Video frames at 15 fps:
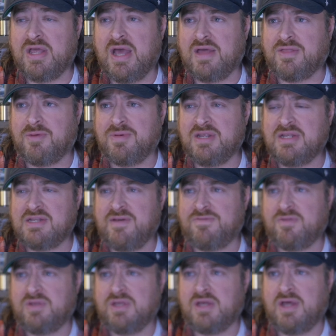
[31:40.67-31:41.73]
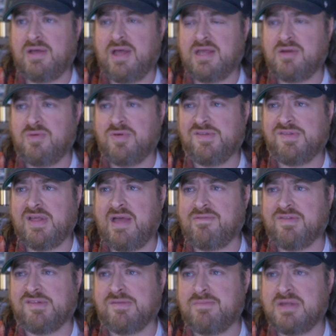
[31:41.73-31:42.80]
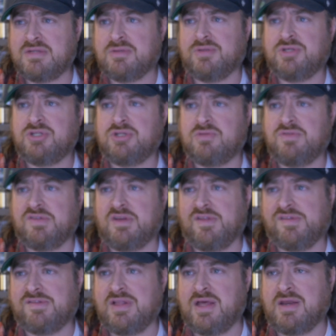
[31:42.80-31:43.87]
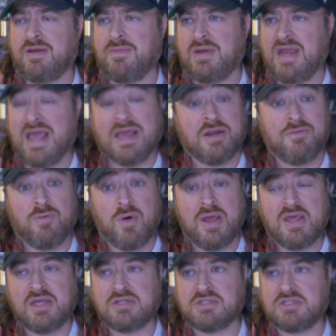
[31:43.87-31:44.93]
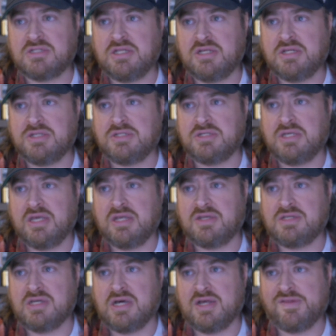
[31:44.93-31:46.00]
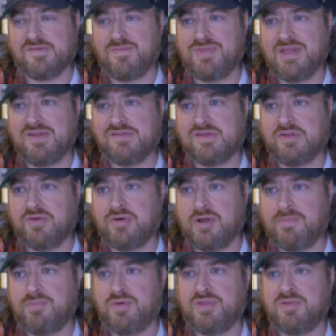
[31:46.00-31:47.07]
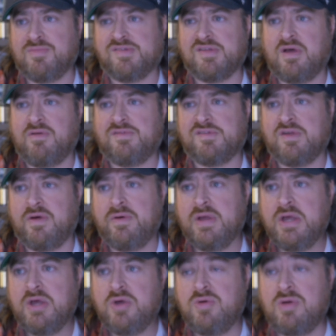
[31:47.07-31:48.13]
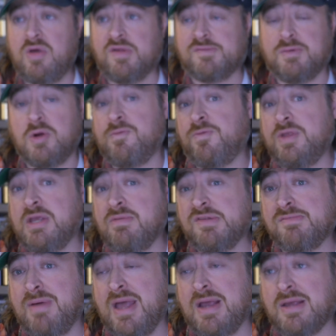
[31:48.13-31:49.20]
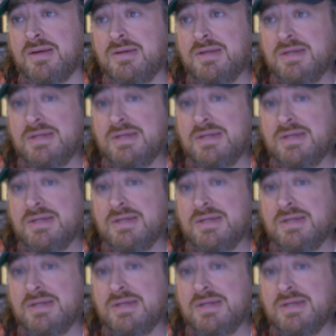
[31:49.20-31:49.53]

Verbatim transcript: guy there, but he definitely, uh, I know he's having some mental issues, and it's not in a negative way. He just needed to get uh, some things cleared up with himself. So who knows? But hopefully comes back, and